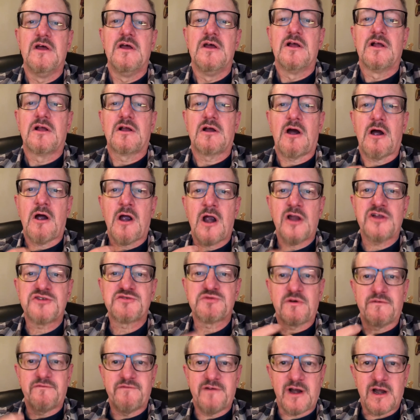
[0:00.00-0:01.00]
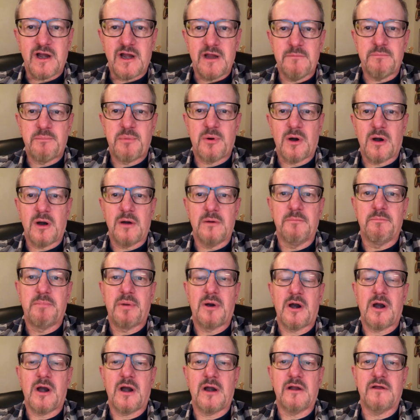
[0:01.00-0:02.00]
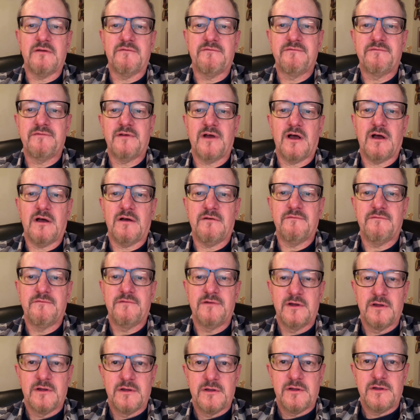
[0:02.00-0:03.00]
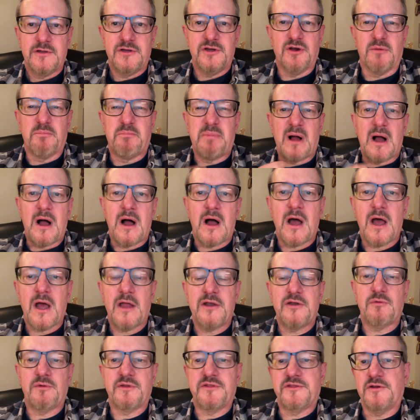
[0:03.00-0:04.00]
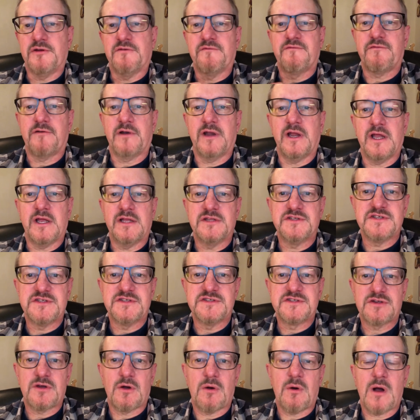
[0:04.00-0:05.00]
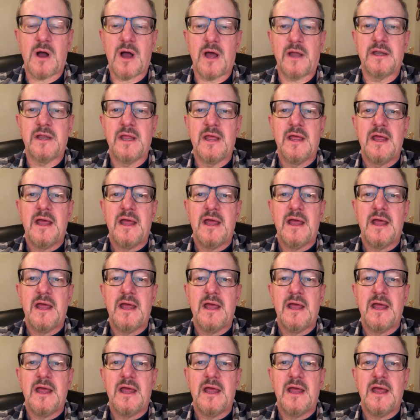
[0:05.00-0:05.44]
Cars were a very important part of your bond with your friends and so on.